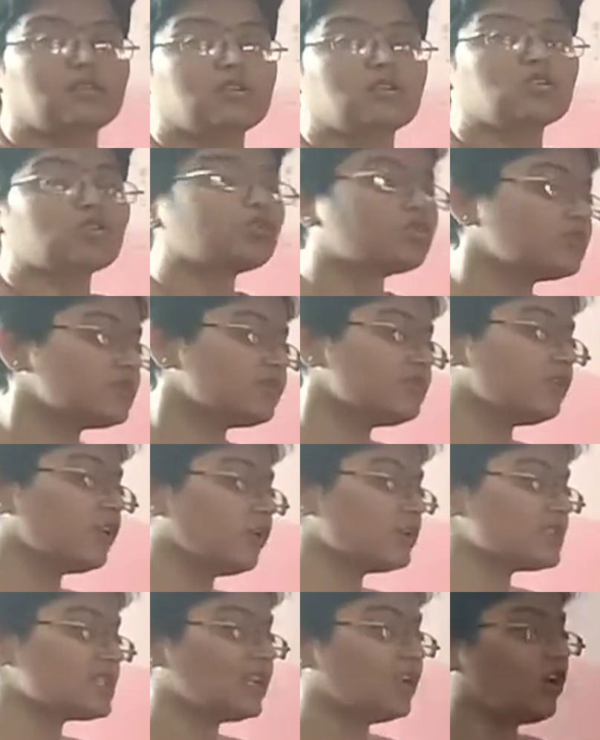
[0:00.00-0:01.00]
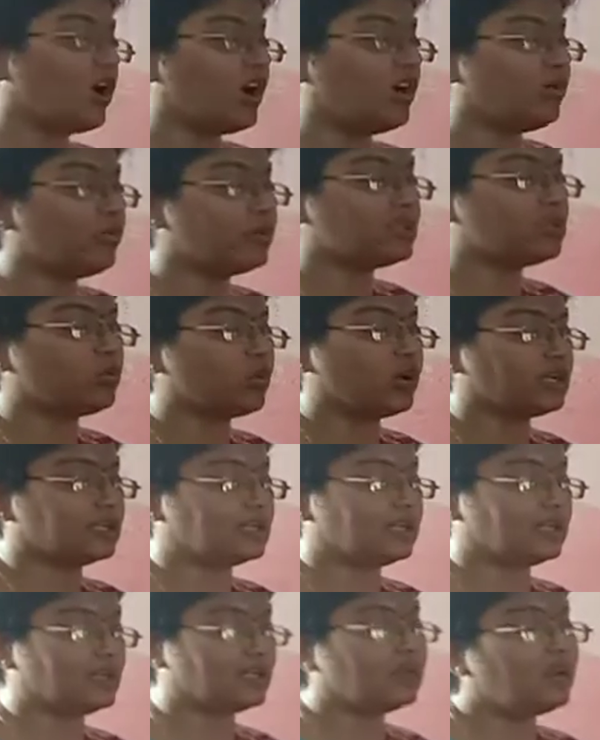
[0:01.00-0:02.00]
So it floats along with
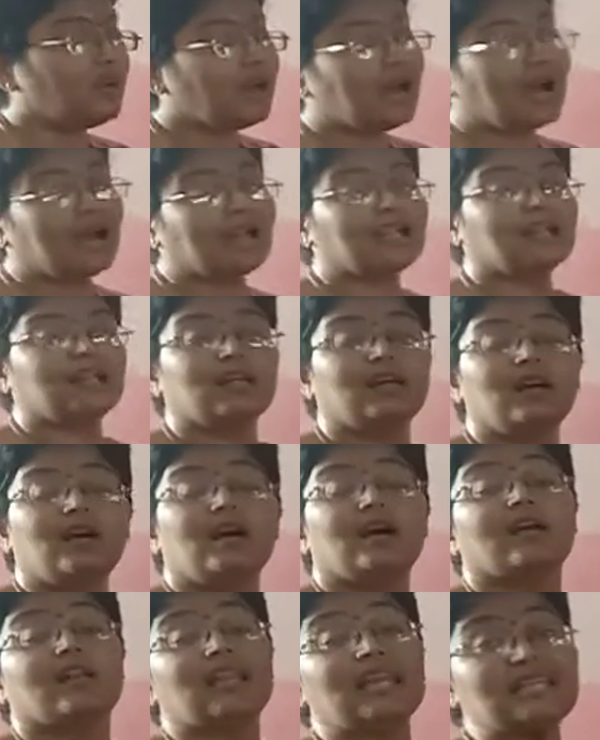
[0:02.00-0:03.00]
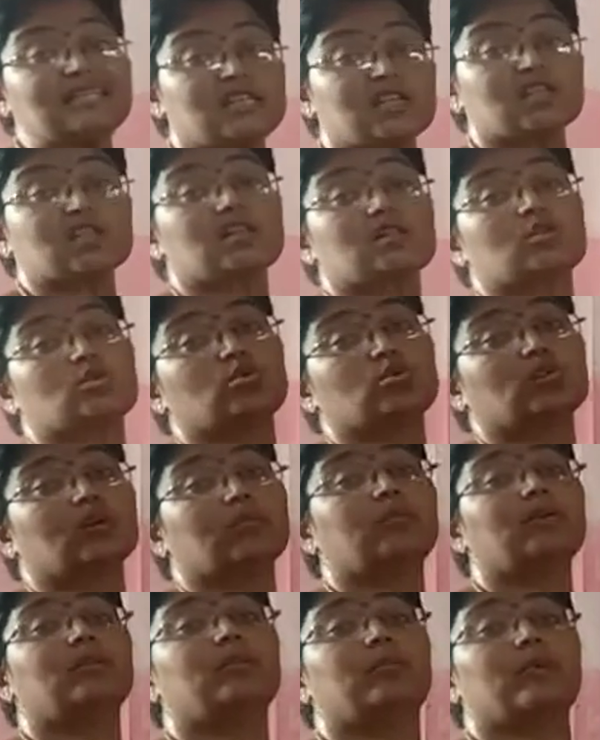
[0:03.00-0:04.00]
water and reaches a
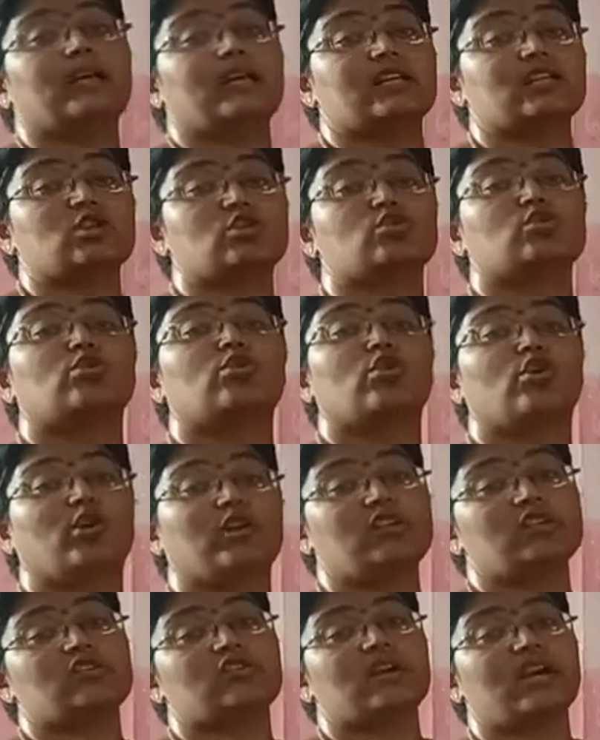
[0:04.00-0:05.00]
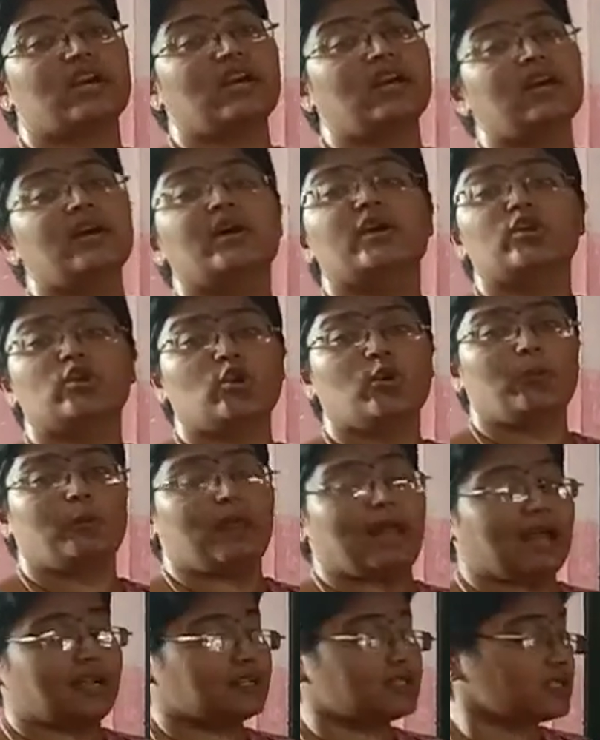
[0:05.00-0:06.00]
suitable place to grow into a new
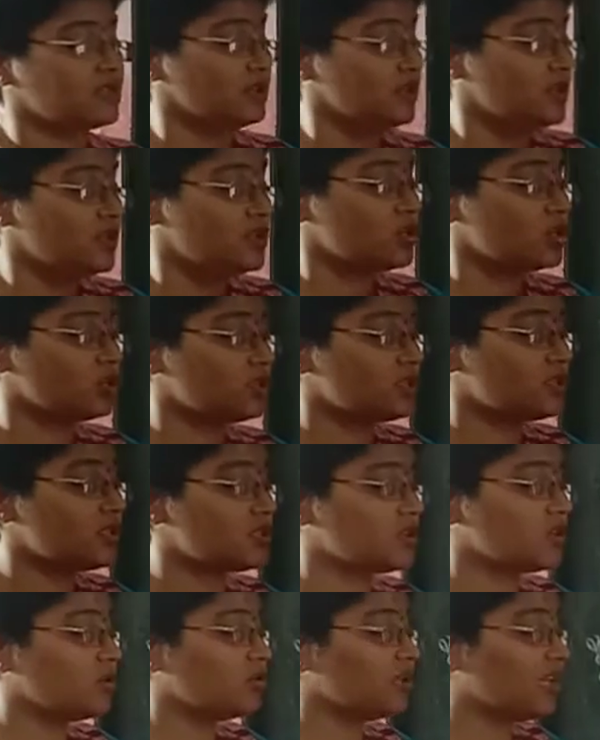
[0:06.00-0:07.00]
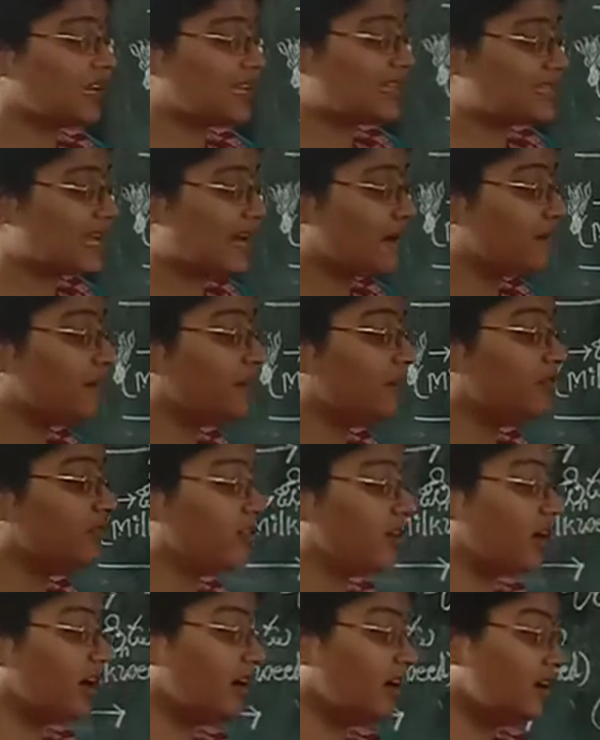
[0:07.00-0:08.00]
plant. So this is a good example
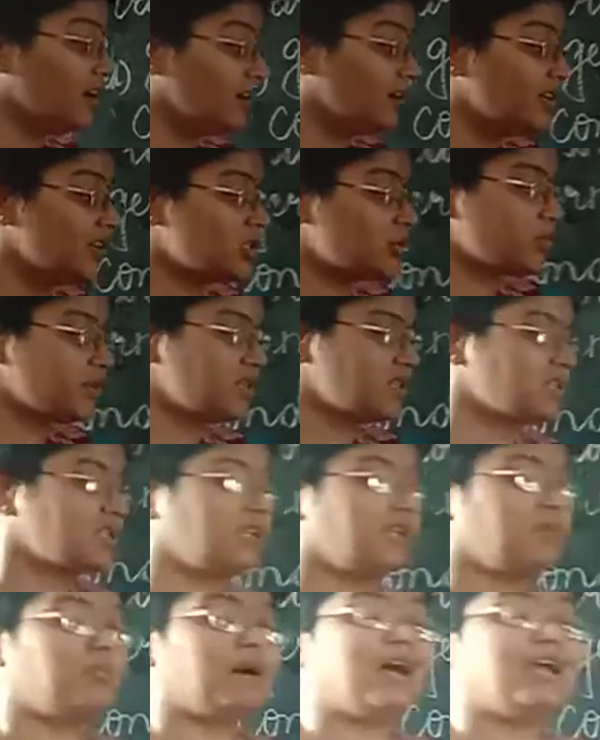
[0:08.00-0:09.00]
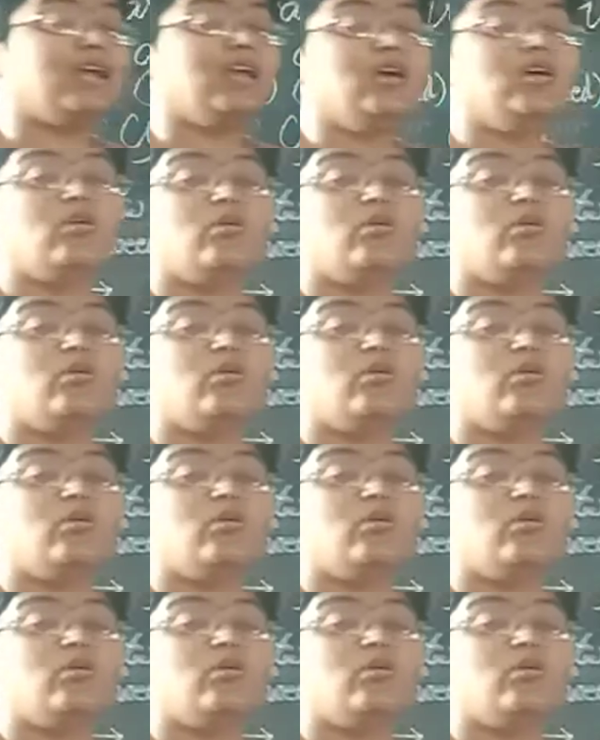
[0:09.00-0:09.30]
for dispersal by